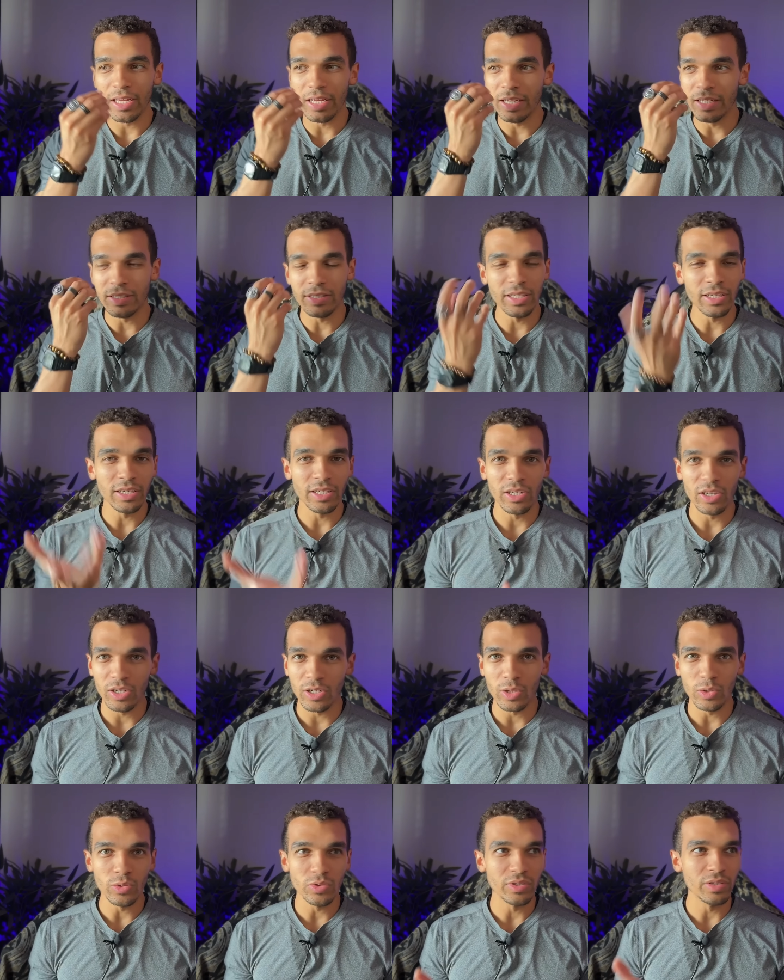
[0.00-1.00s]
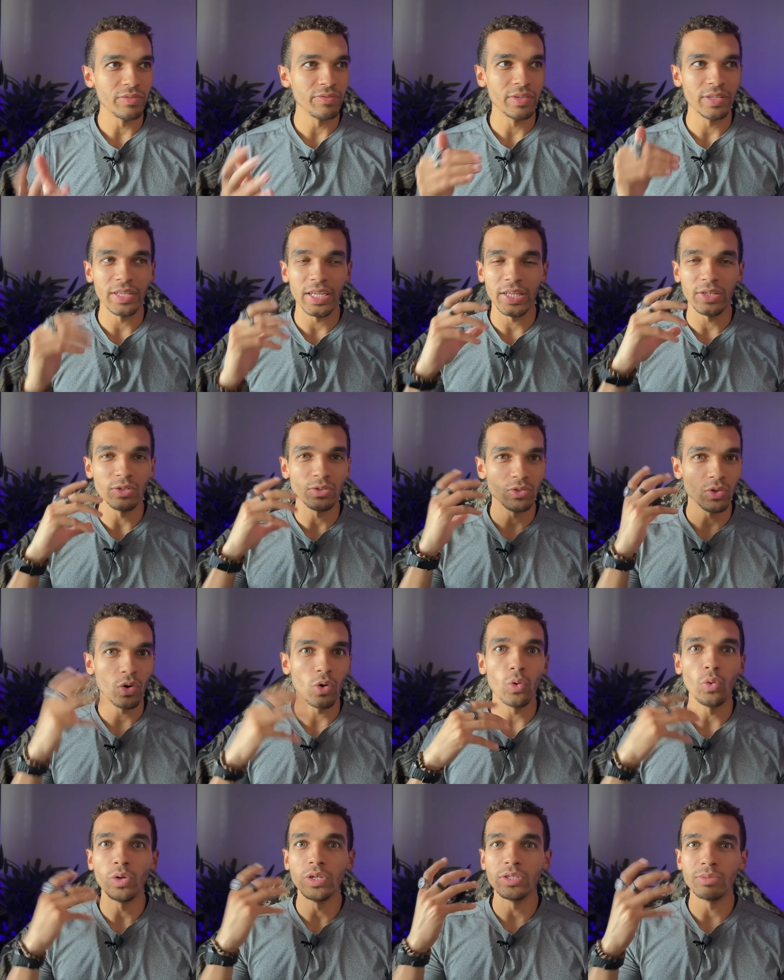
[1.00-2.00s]
it's inconclusive and that there's
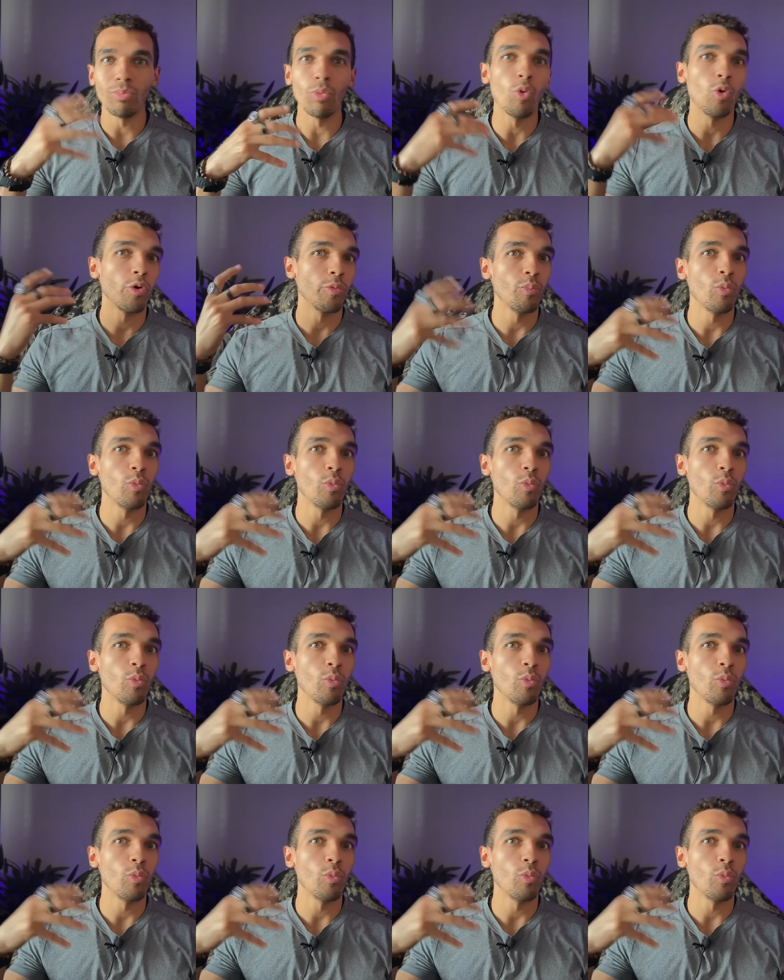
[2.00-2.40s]
always more and